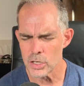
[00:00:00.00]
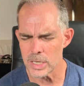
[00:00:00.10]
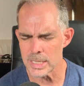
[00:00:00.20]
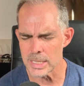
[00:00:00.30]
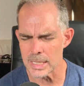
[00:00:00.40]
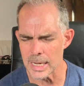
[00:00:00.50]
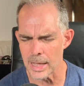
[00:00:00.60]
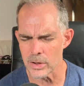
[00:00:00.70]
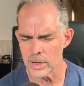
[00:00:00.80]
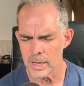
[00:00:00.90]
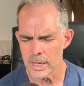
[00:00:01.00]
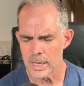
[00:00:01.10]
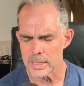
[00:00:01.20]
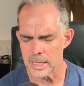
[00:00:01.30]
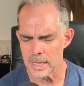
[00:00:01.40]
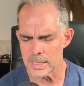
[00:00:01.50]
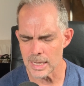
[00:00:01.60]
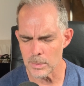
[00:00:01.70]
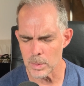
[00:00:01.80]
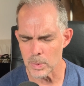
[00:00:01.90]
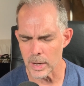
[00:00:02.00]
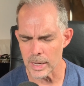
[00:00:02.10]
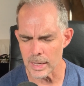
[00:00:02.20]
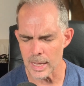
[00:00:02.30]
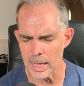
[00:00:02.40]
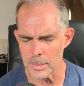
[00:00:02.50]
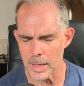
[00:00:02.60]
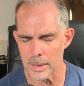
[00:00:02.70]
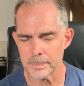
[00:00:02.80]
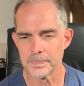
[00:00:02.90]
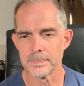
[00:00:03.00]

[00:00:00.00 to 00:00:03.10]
Jesus together. It's in his name we pray. Amen.